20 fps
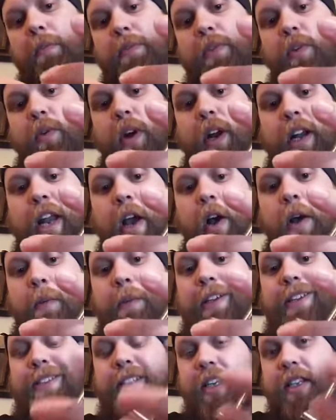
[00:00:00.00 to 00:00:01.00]
So right now
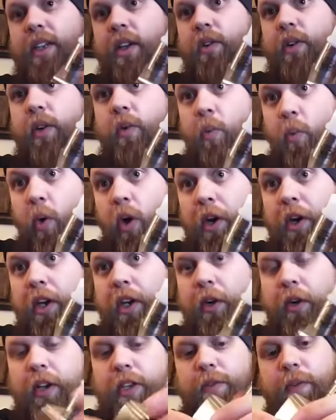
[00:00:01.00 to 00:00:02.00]
I'm at 601
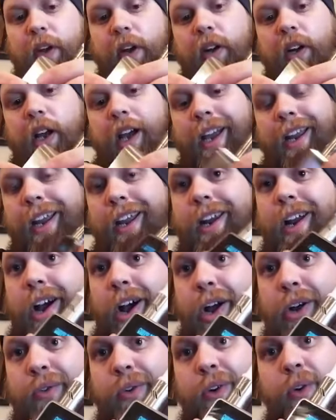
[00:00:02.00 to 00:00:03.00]
degrees Fahrenheit and
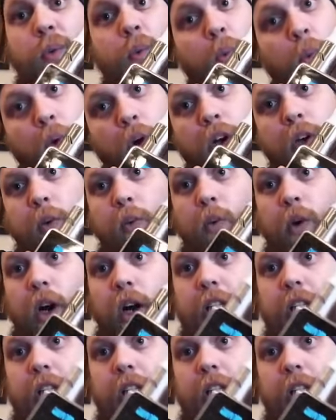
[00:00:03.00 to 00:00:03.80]
101